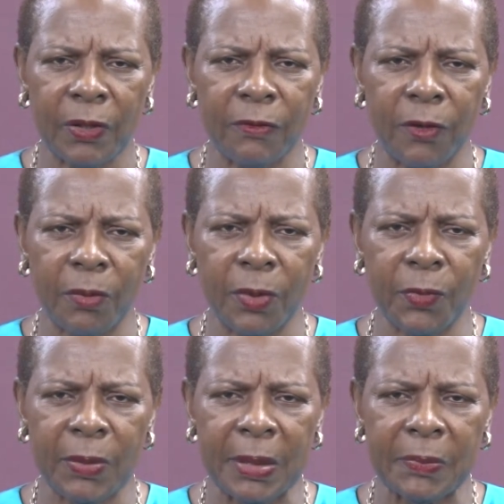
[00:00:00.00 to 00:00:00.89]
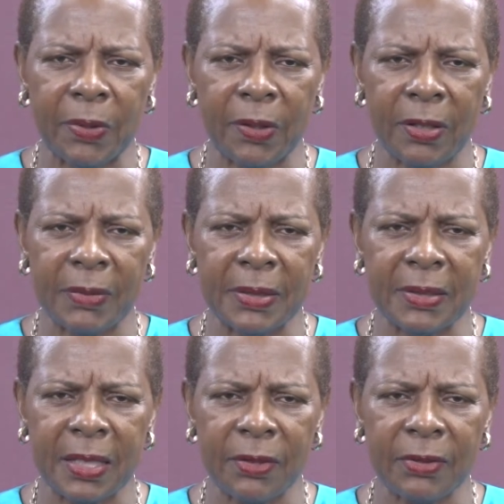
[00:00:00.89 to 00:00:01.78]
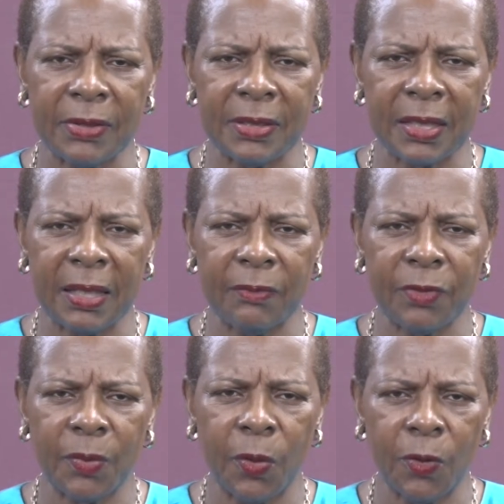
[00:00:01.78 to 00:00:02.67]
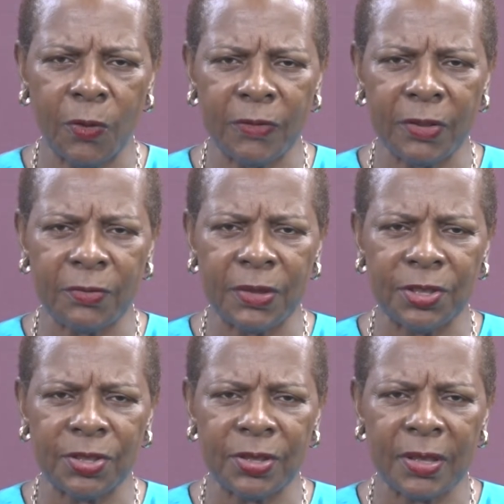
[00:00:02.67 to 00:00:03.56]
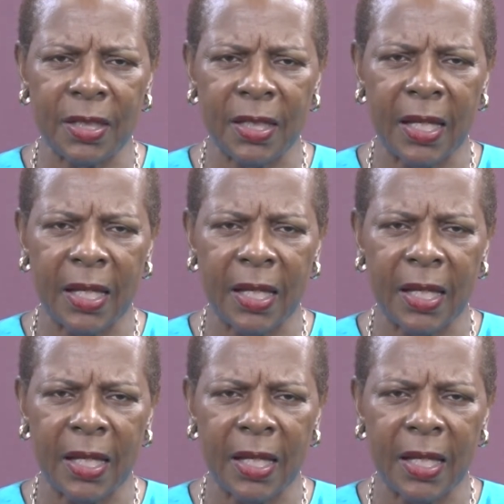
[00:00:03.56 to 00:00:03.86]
Former women parliamentarians came from all over the region